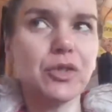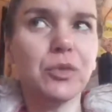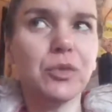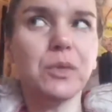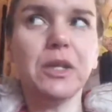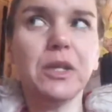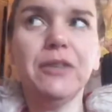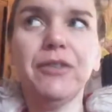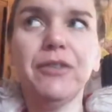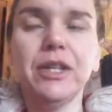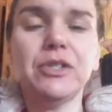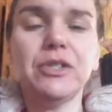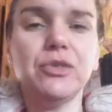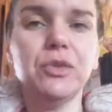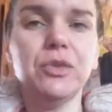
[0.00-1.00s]
So if
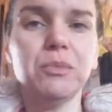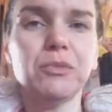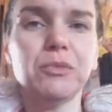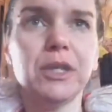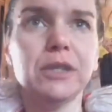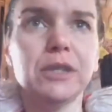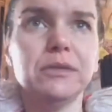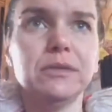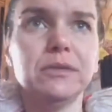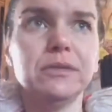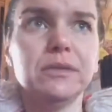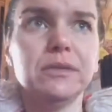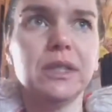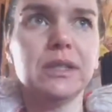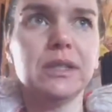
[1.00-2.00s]
I do the bread
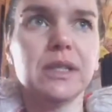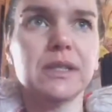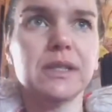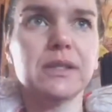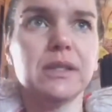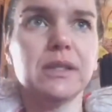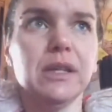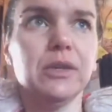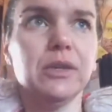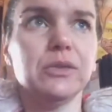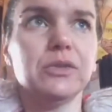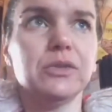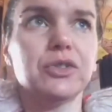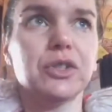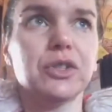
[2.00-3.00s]
and test it
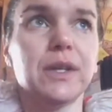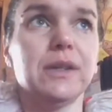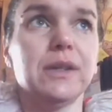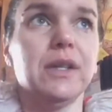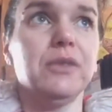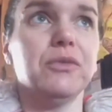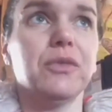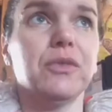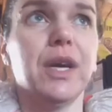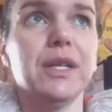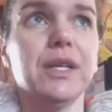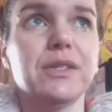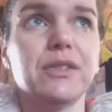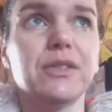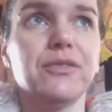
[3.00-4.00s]
out, should I let it
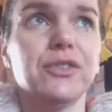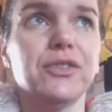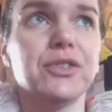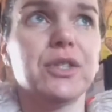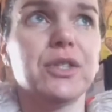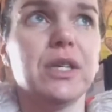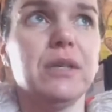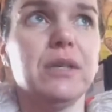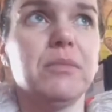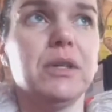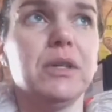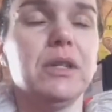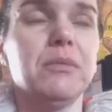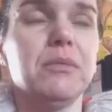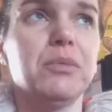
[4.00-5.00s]
rise the first time
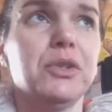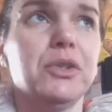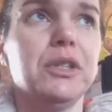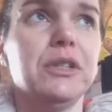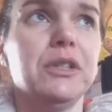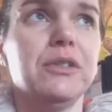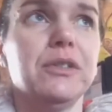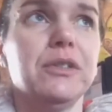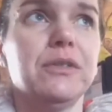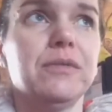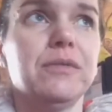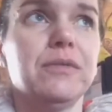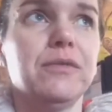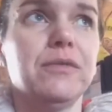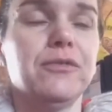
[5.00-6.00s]
and then put it in the
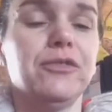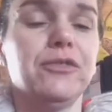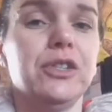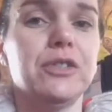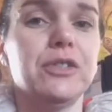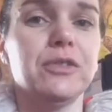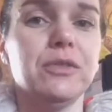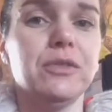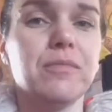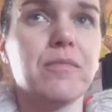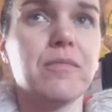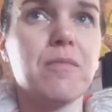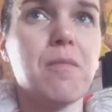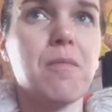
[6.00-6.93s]
freezer?